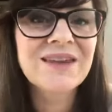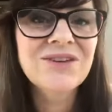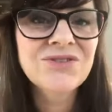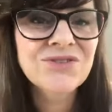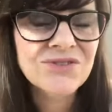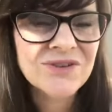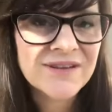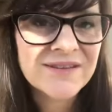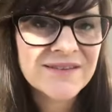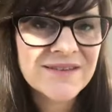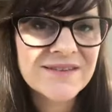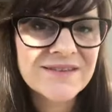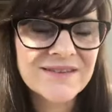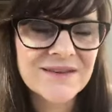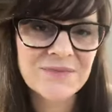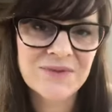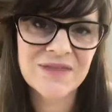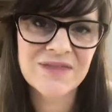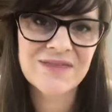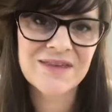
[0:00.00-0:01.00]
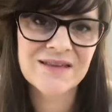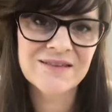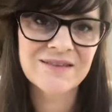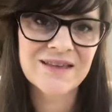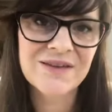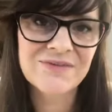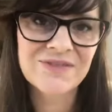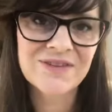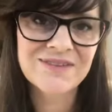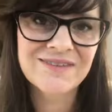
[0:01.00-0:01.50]
interest in some of the things
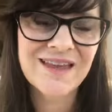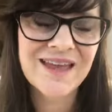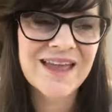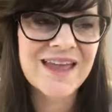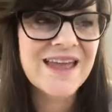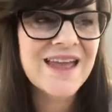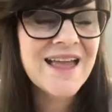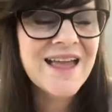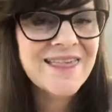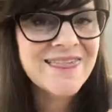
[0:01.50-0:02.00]
I have to say.